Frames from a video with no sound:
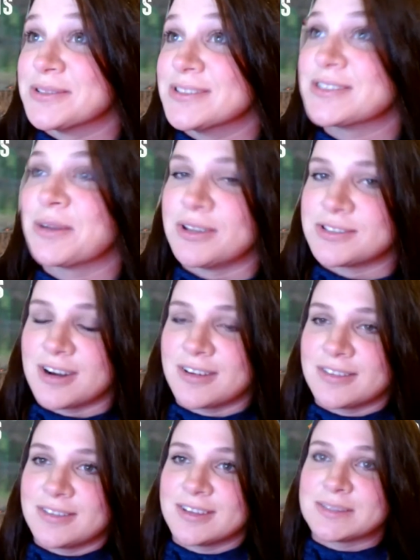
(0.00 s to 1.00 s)
so we started
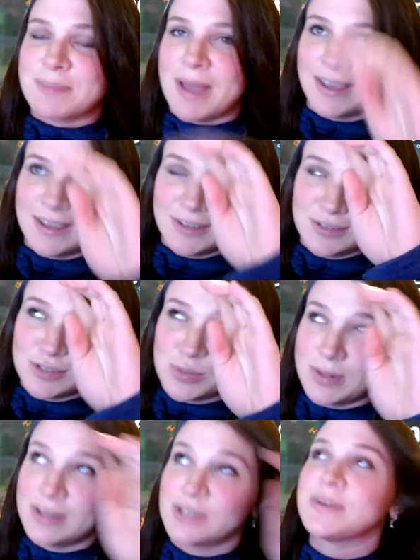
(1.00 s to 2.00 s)
this back in
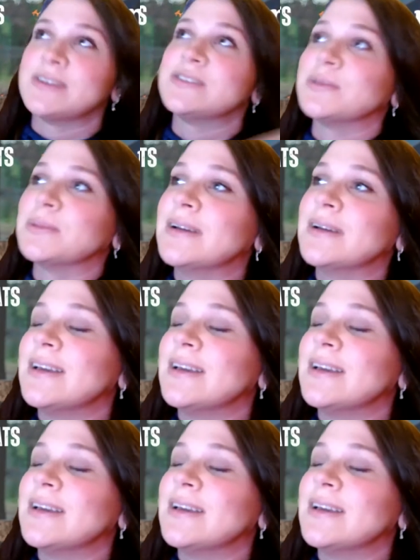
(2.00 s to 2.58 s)
2022.